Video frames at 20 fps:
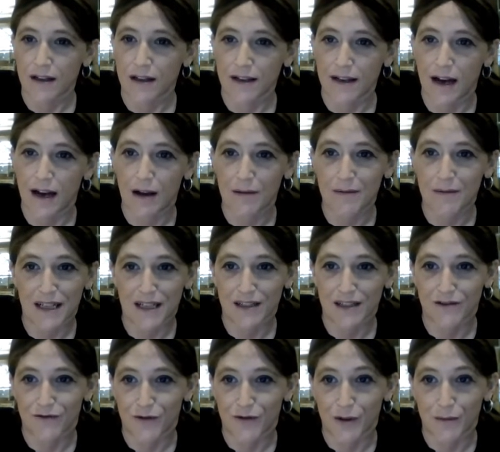Now, I'm not going
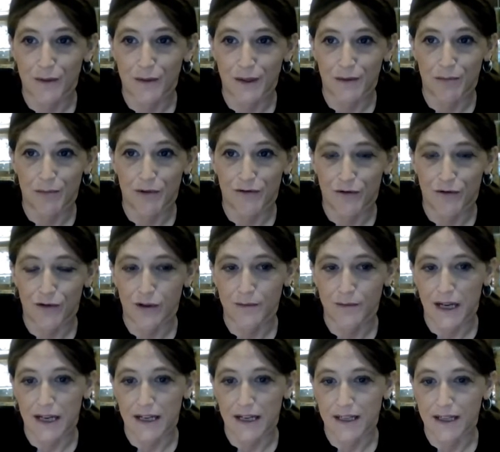to formally perform
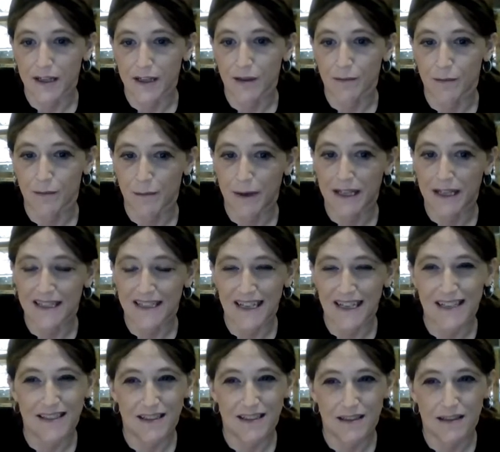that here, but my
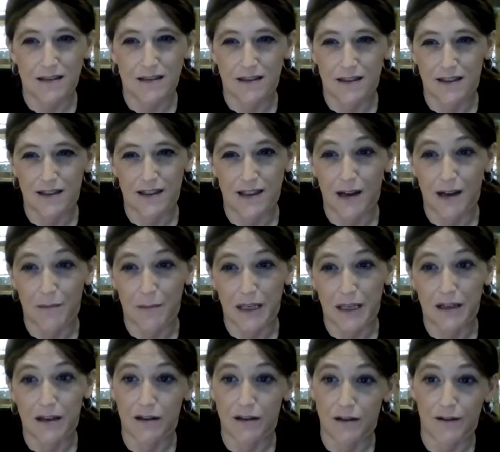guess is it's going to come
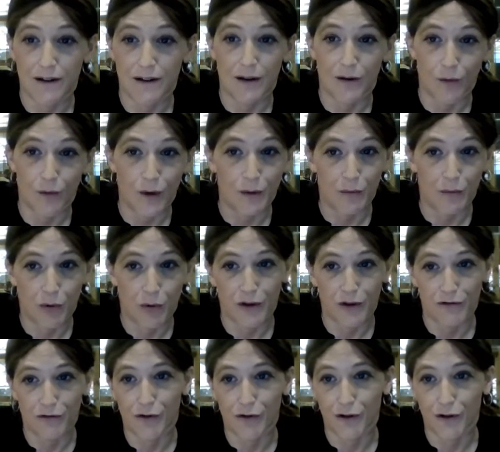in at around 1.44.